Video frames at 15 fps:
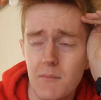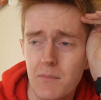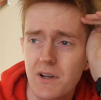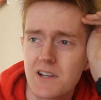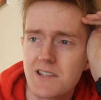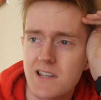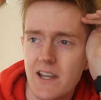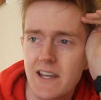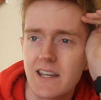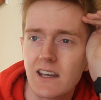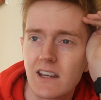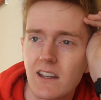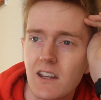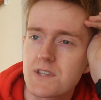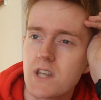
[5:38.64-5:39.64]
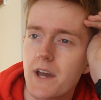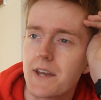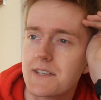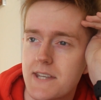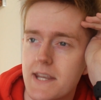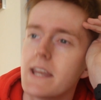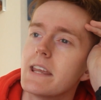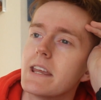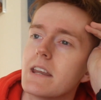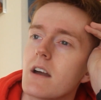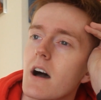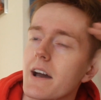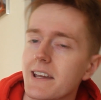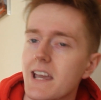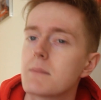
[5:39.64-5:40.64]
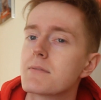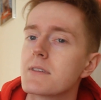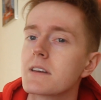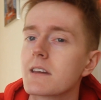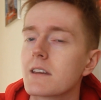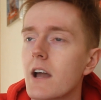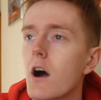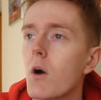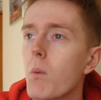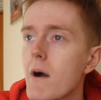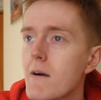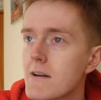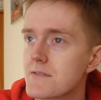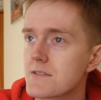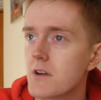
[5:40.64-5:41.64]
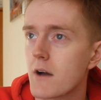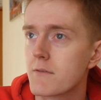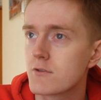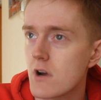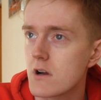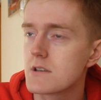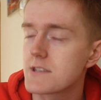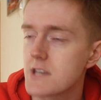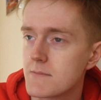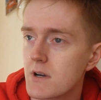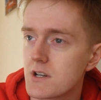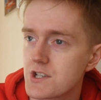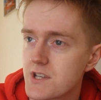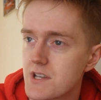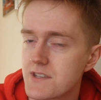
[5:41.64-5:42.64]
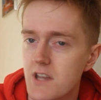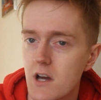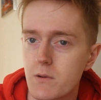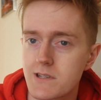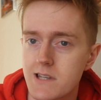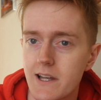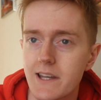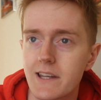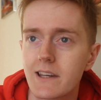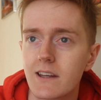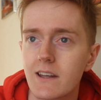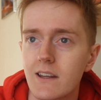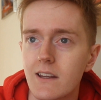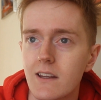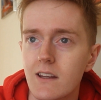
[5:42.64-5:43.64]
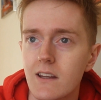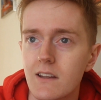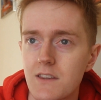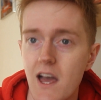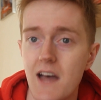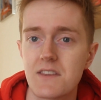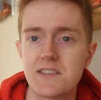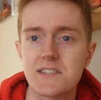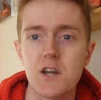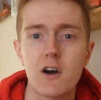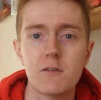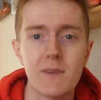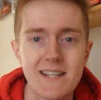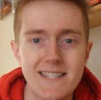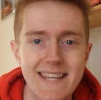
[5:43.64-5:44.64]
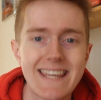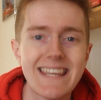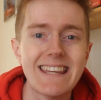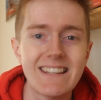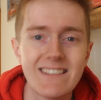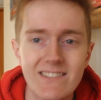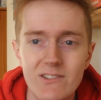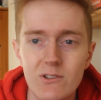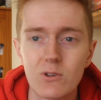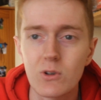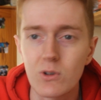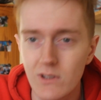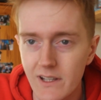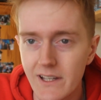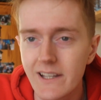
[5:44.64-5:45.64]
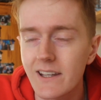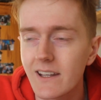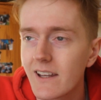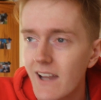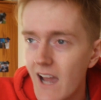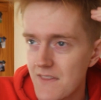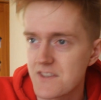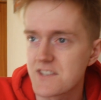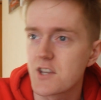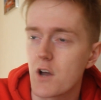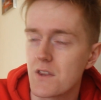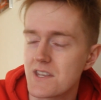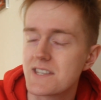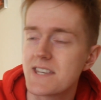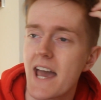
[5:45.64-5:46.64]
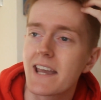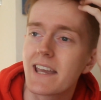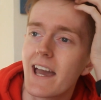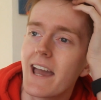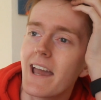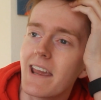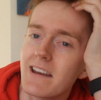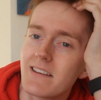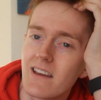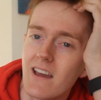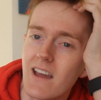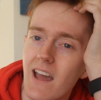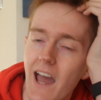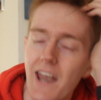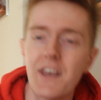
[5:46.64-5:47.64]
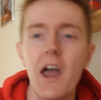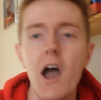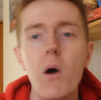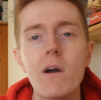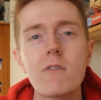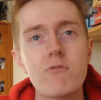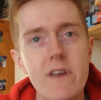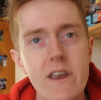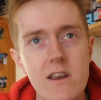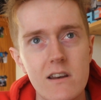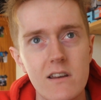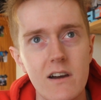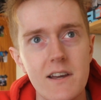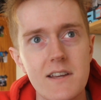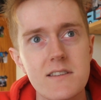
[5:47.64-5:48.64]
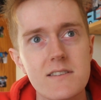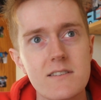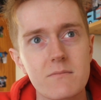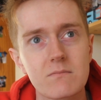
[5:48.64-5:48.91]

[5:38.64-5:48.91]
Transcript: because like when I was 19, I kept thinking like, oh wow, I've grown so much since I was like at the start of my teens or like at the start of this decade. And now I realise,